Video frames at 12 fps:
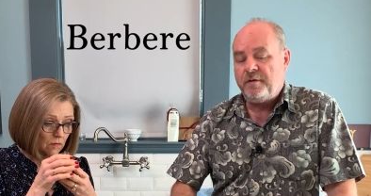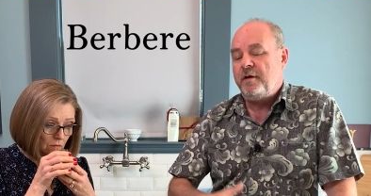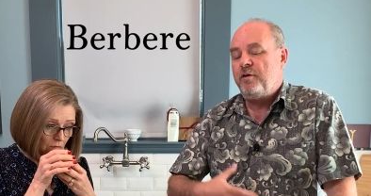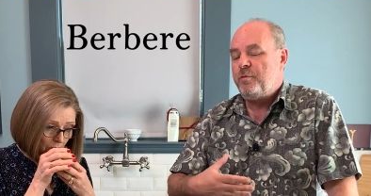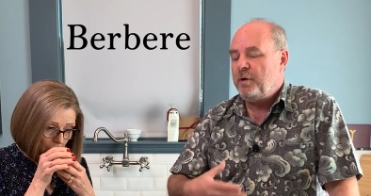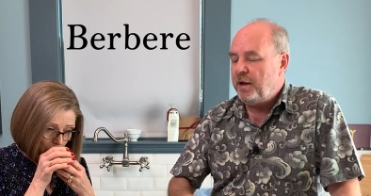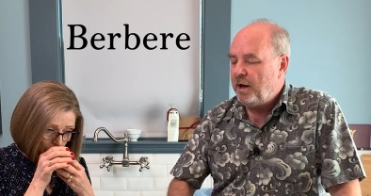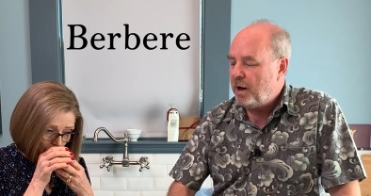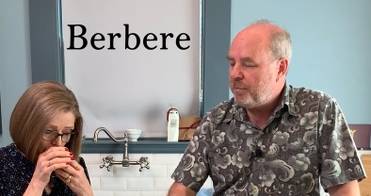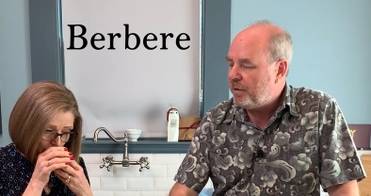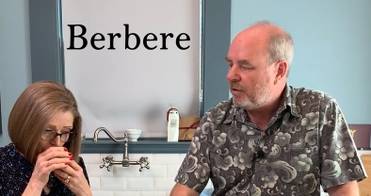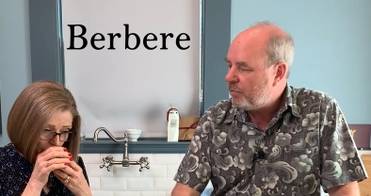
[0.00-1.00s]
Speaker 1: that it's really
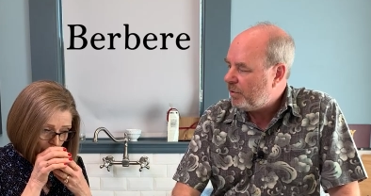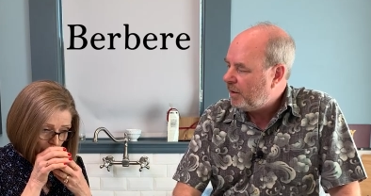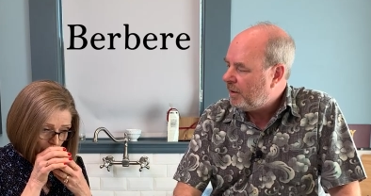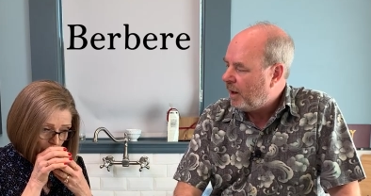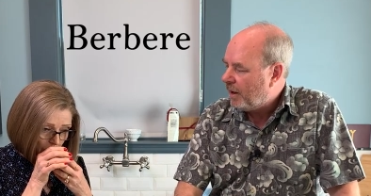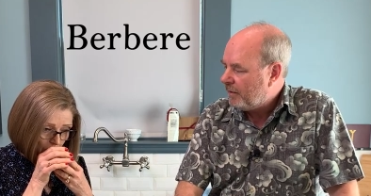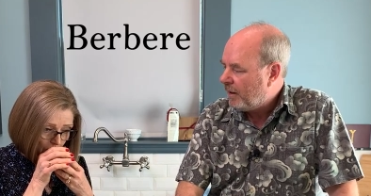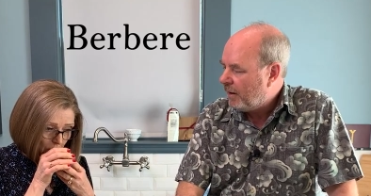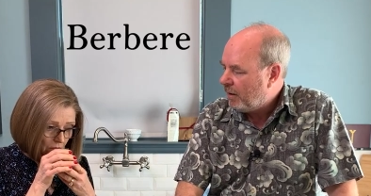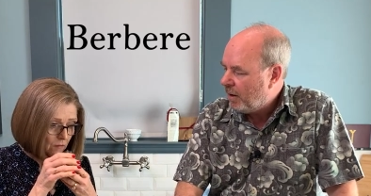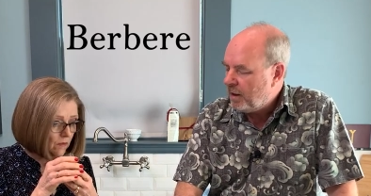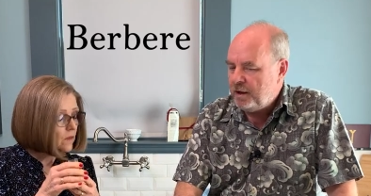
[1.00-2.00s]
hot, but it's really not that
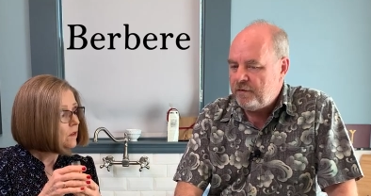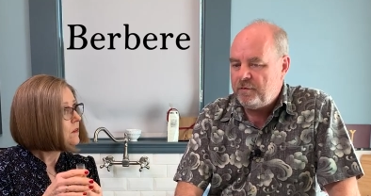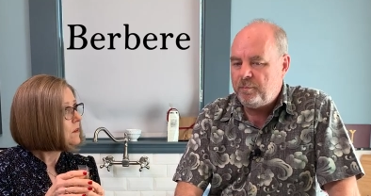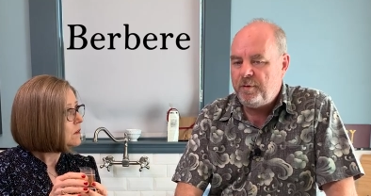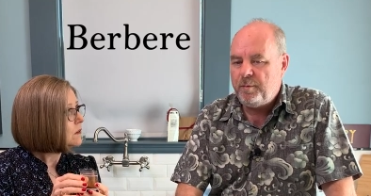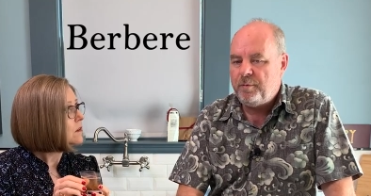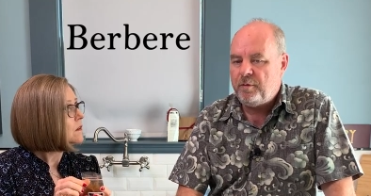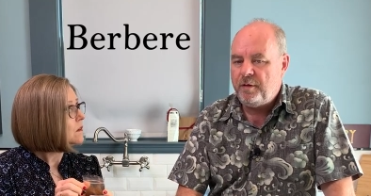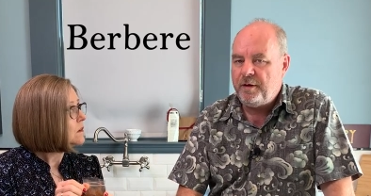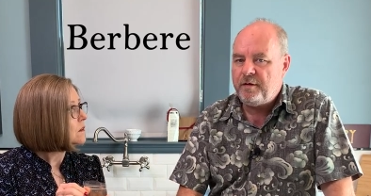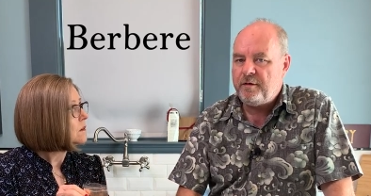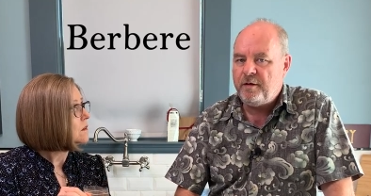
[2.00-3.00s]
hot. Even people
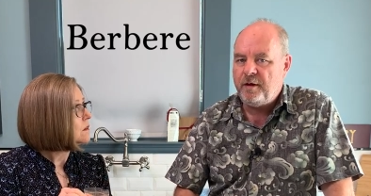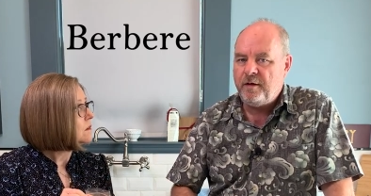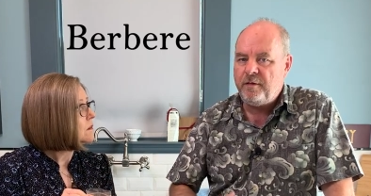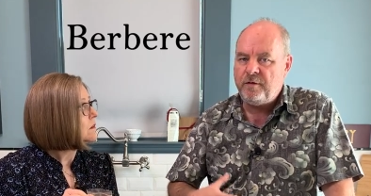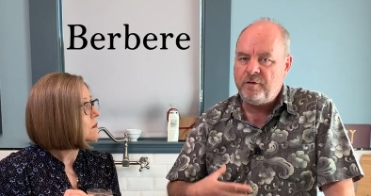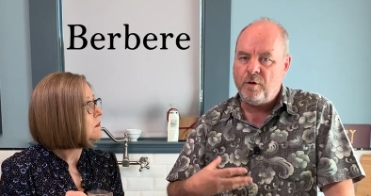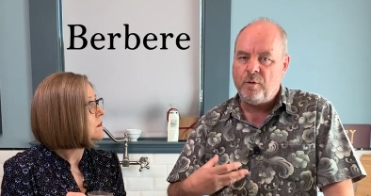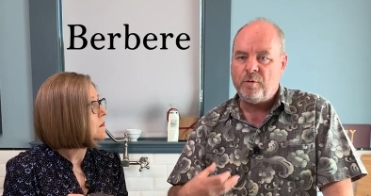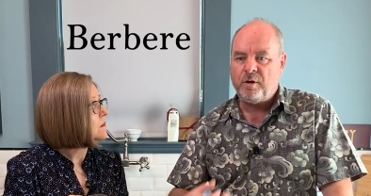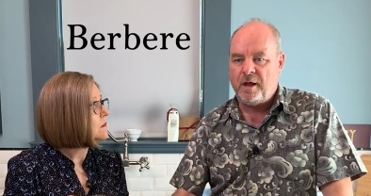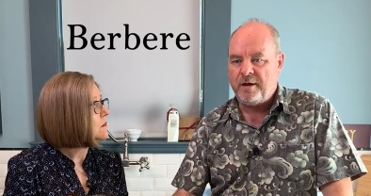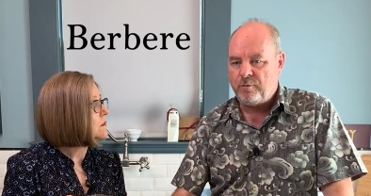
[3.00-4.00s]
that uh, that
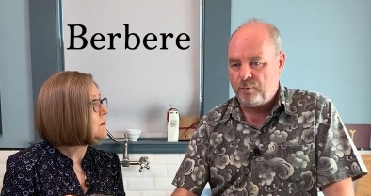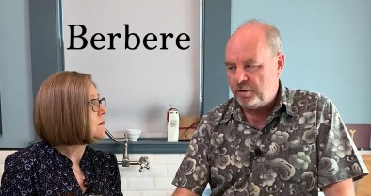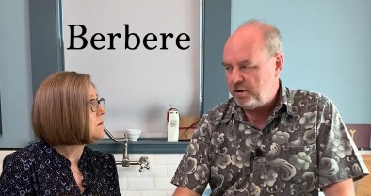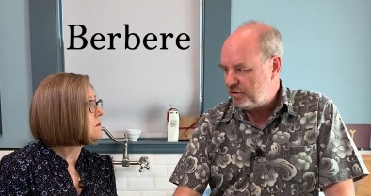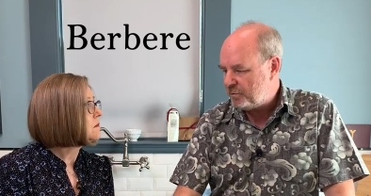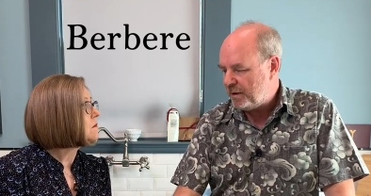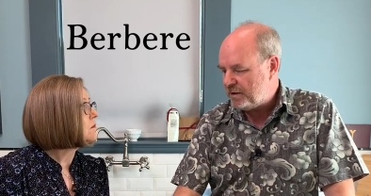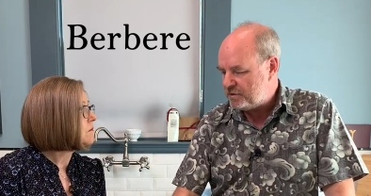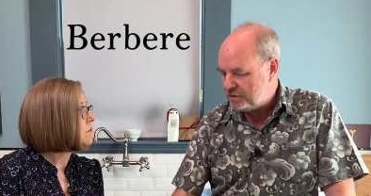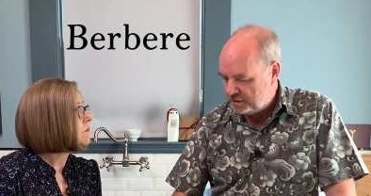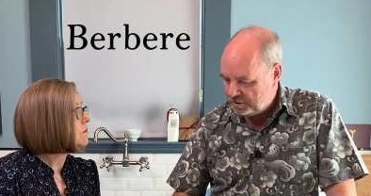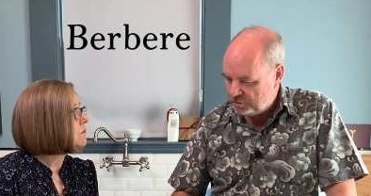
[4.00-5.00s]
don't like really
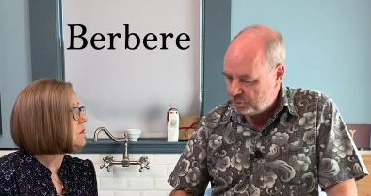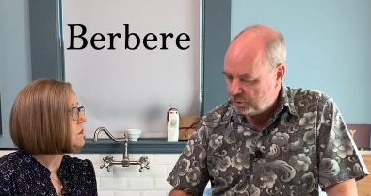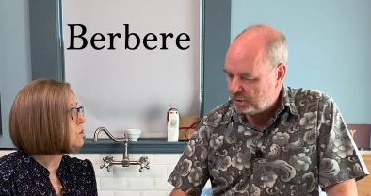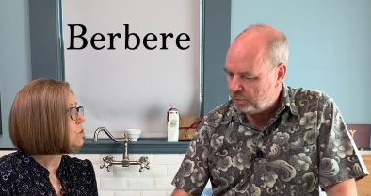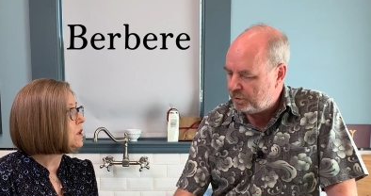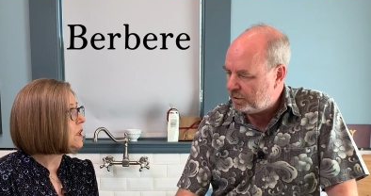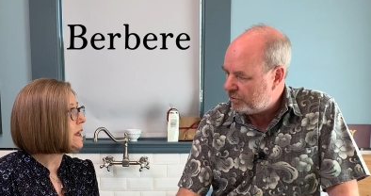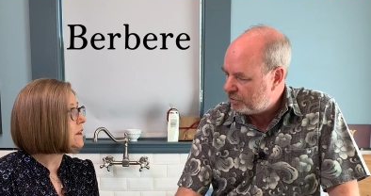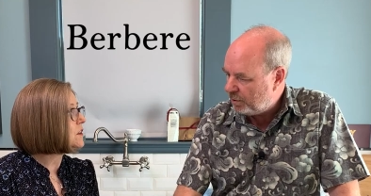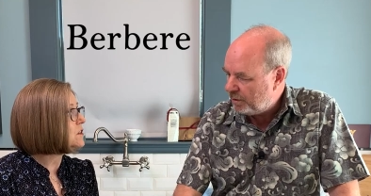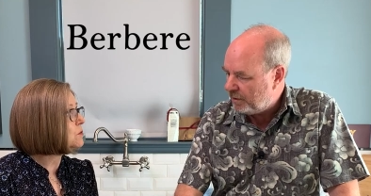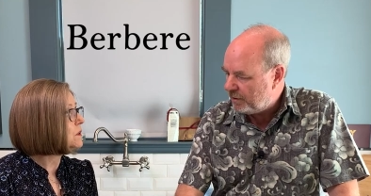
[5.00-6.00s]
spicy things will, we'll will like
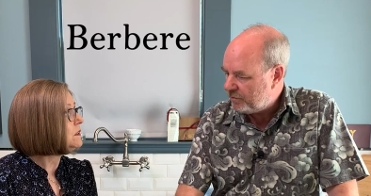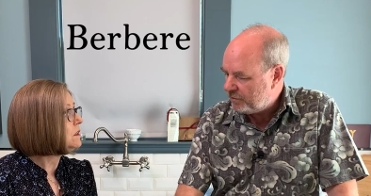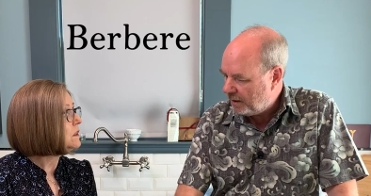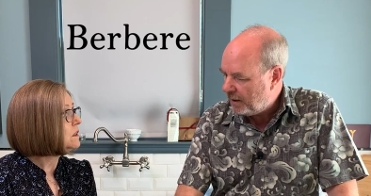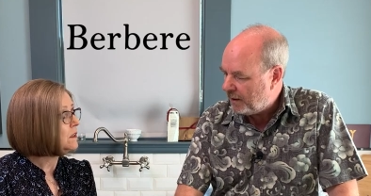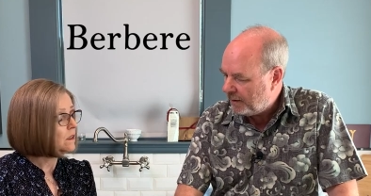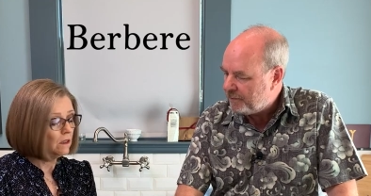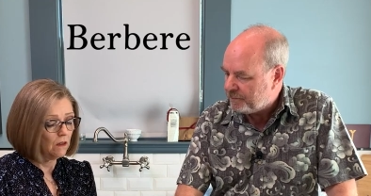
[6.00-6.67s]
enjoy this. this. Yeah.